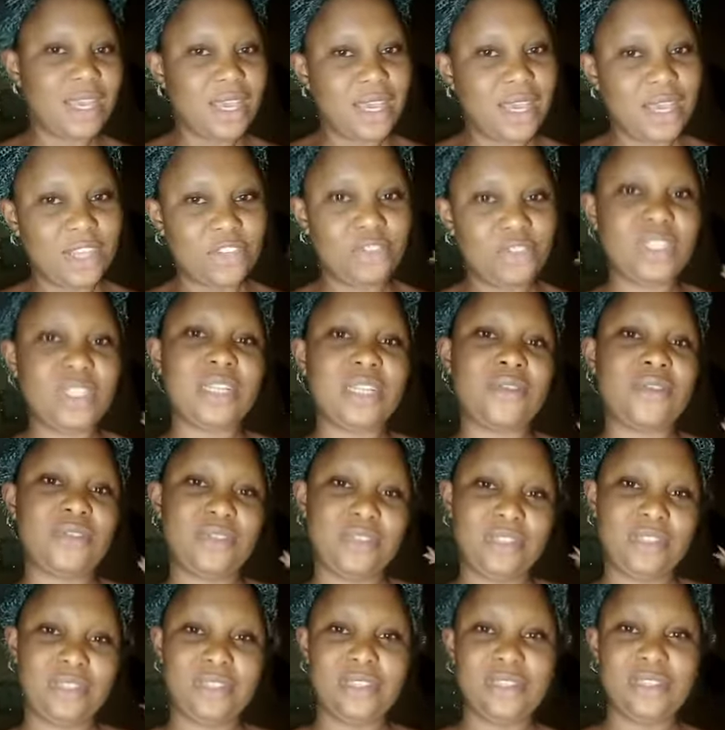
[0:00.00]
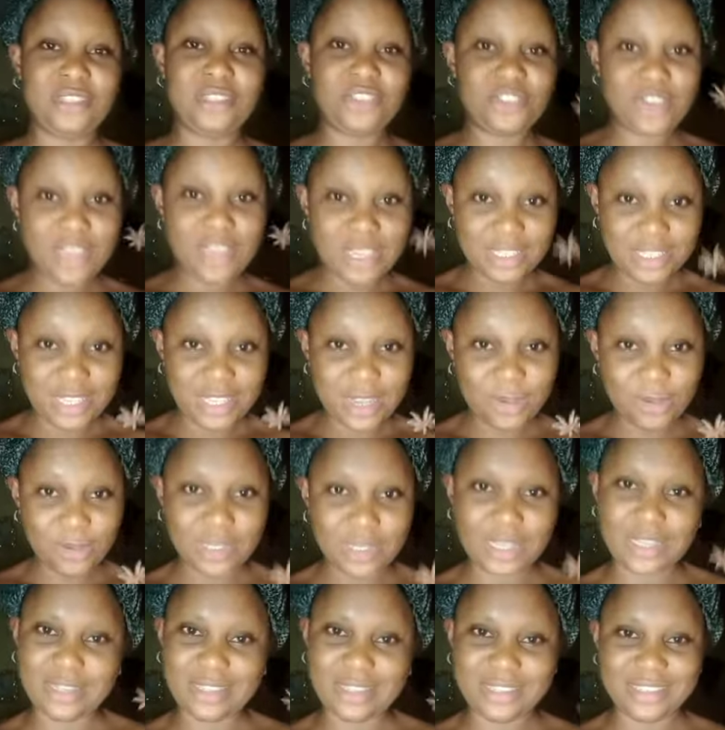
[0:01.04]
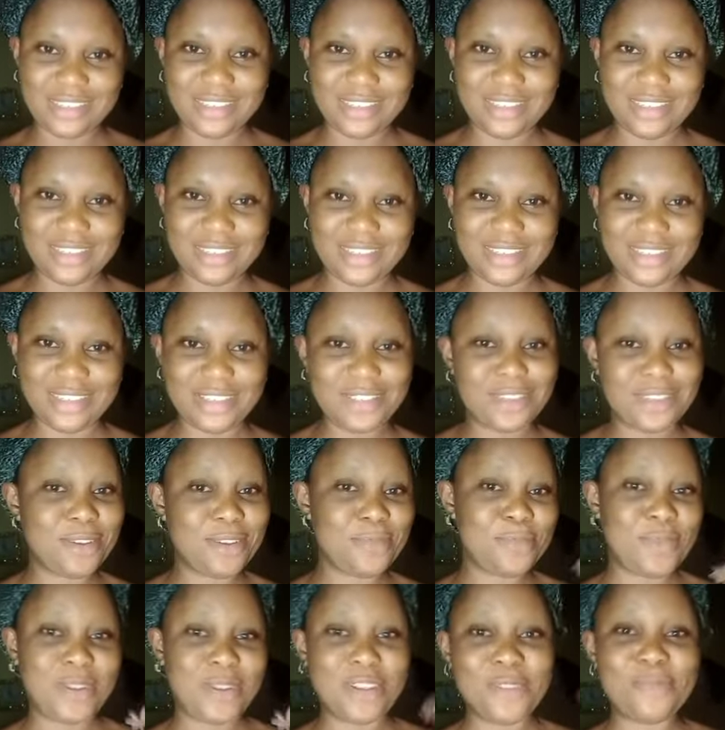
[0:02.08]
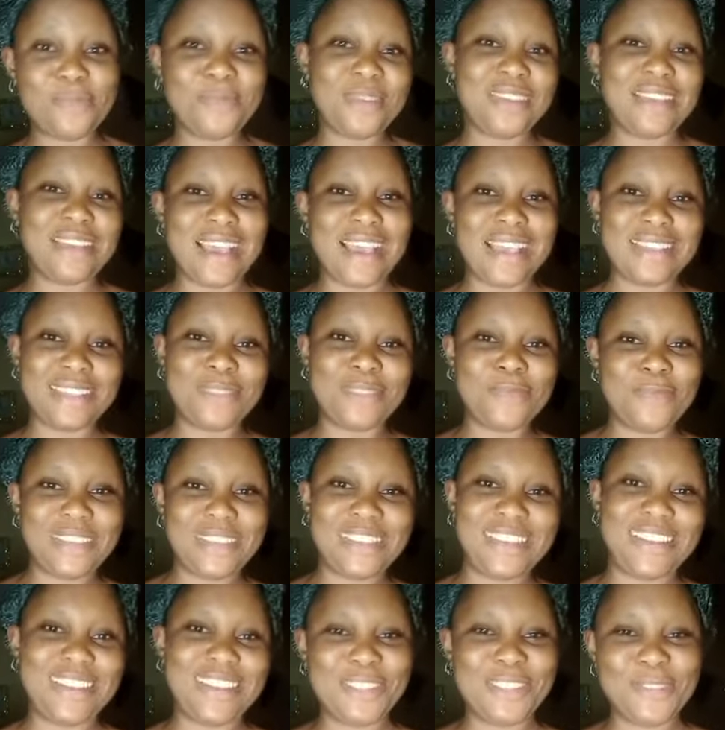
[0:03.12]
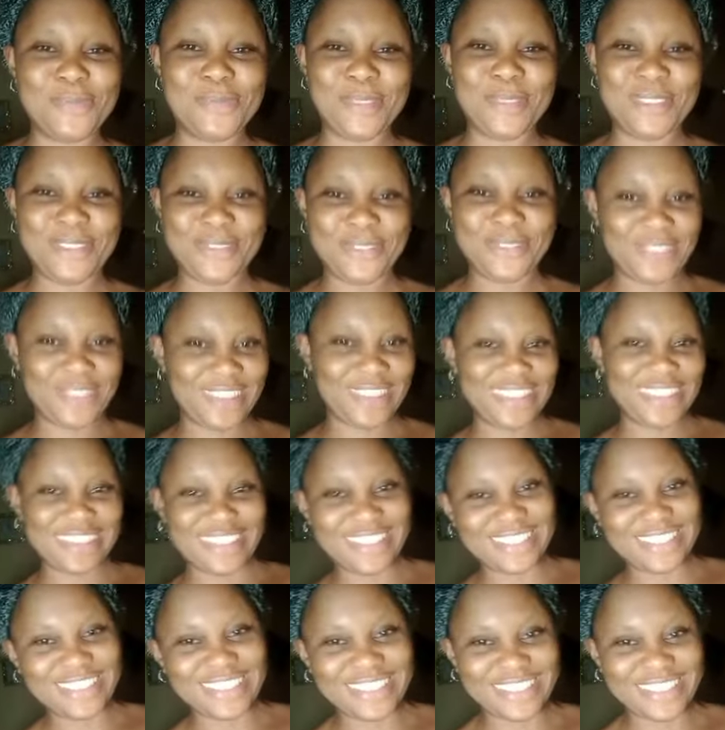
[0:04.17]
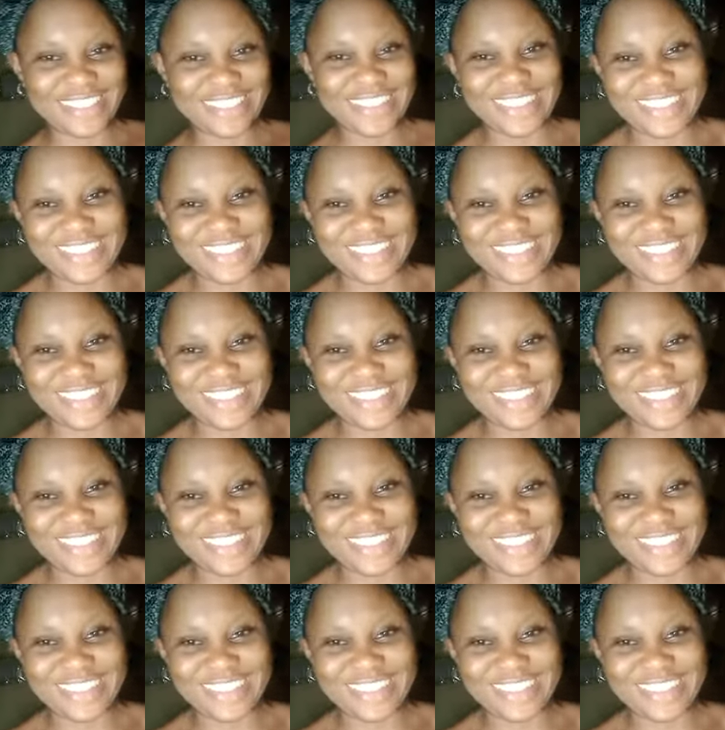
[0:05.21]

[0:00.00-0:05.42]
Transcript: Try that and see. Try it out and see. Sorry, pardon me, I speak a little bit faster.